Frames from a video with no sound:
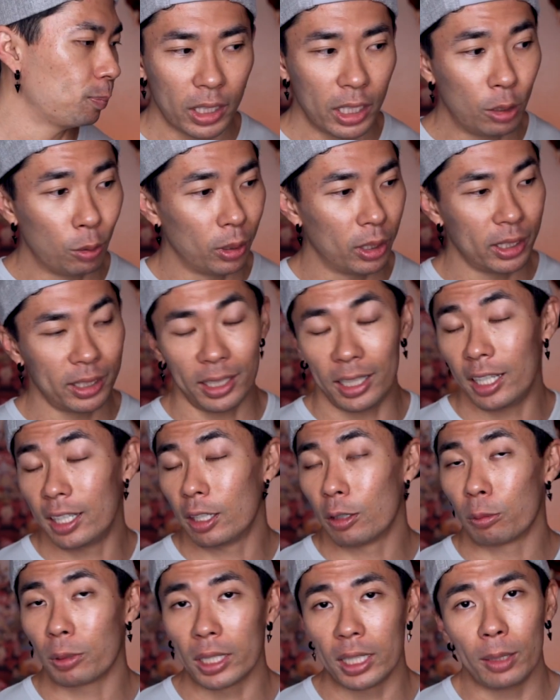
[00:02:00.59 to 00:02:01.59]
he was in
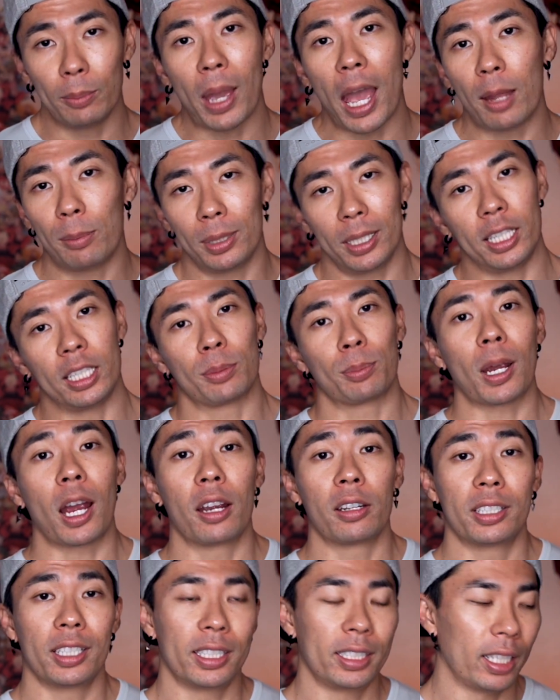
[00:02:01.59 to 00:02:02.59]
a really bad place
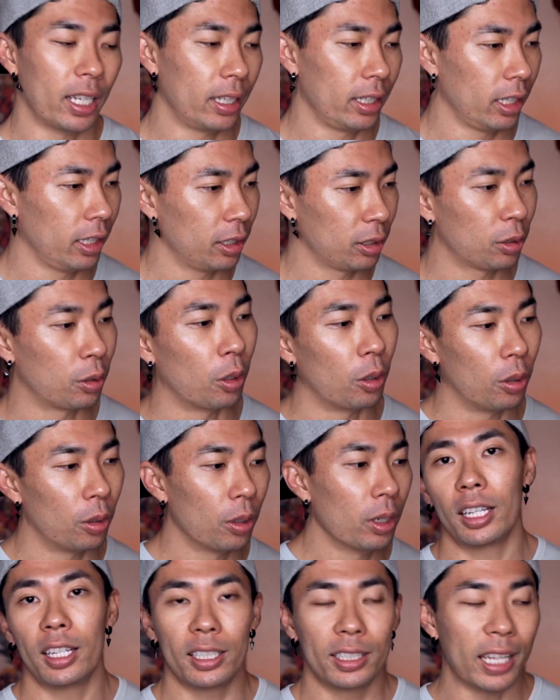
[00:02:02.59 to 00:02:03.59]
prior to setting his goal.
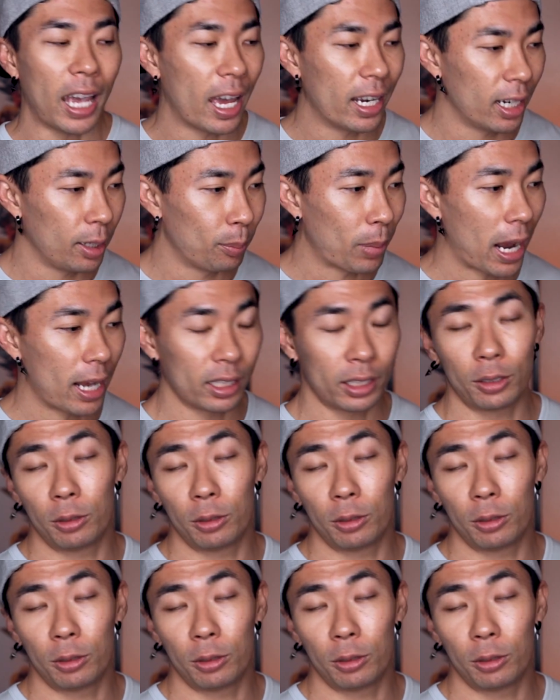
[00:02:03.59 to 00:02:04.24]
His dad had passed